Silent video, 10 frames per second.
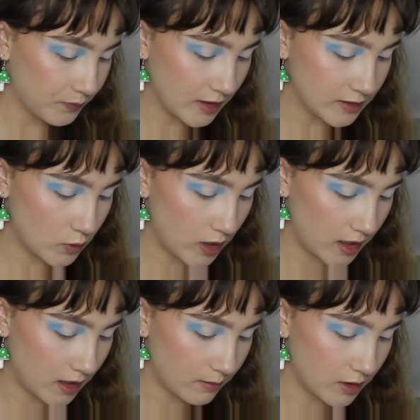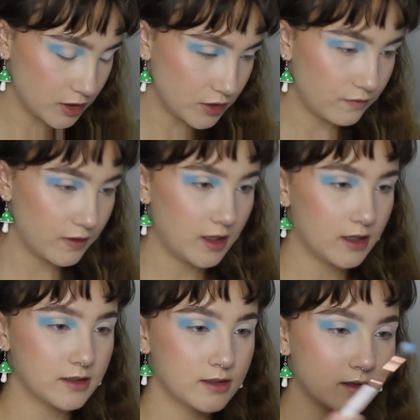is what I think I'm going to do for
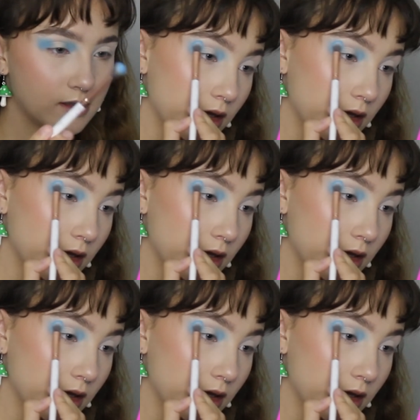this.